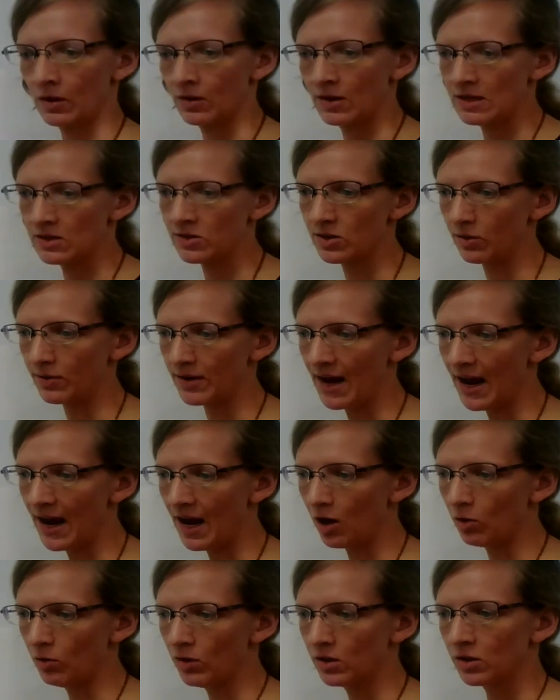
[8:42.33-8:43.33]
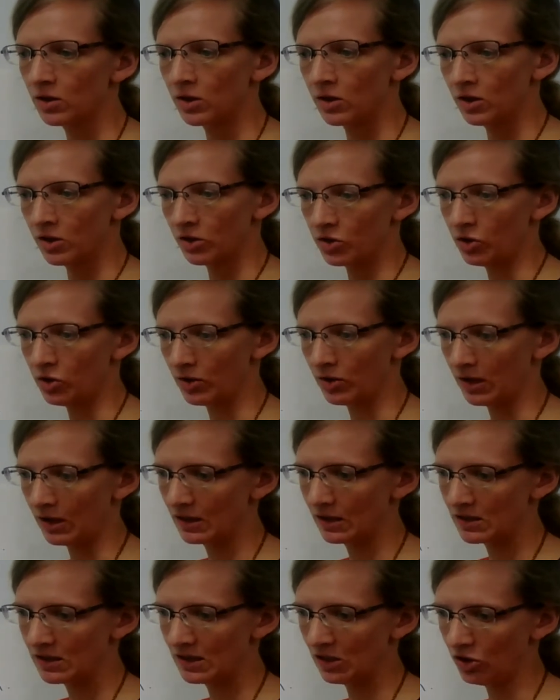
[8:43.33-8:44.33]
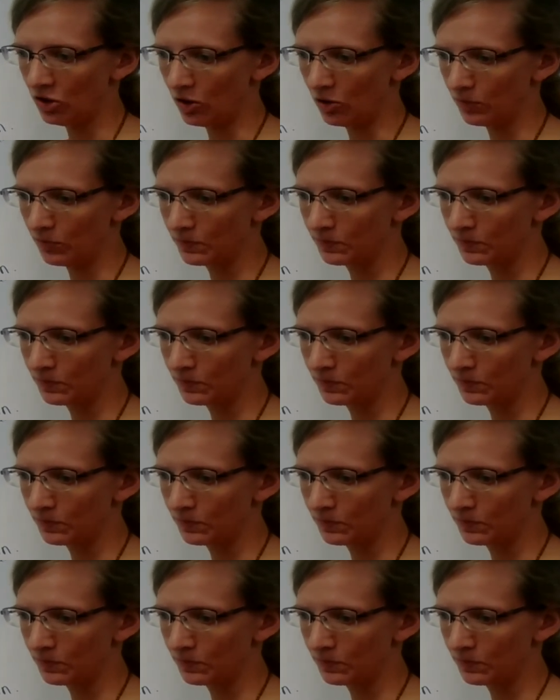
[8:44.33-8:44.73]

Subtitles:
So now you can continue.